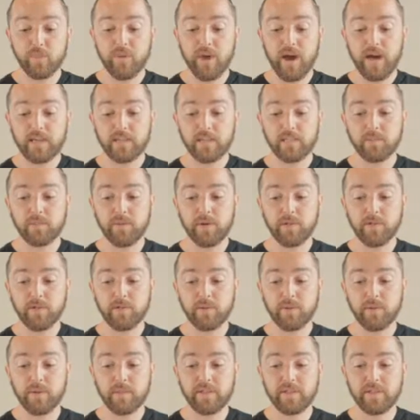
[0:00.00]
practice by
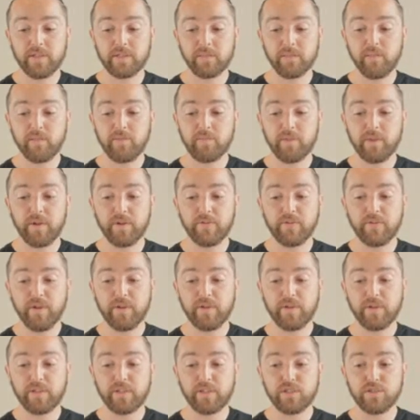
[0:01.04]
doing this movement
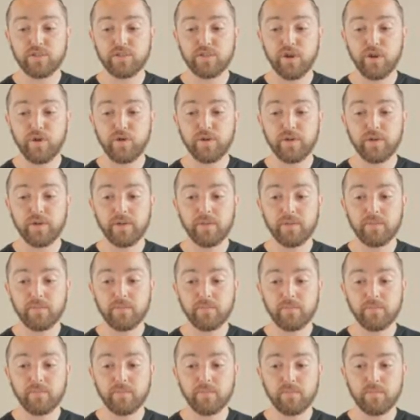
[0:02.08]
very slowly
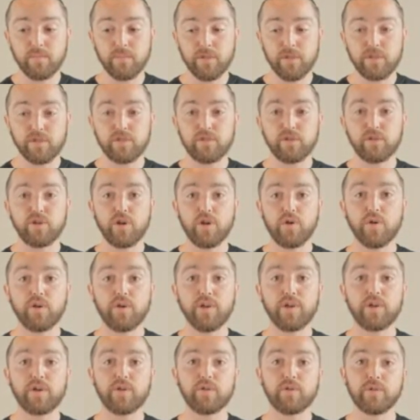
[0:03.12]
and
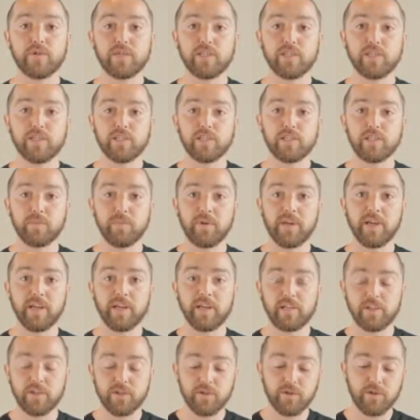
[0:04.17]
slowly increasing speed
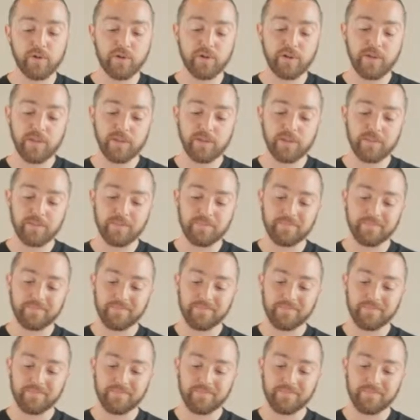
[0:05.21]
as you learn it.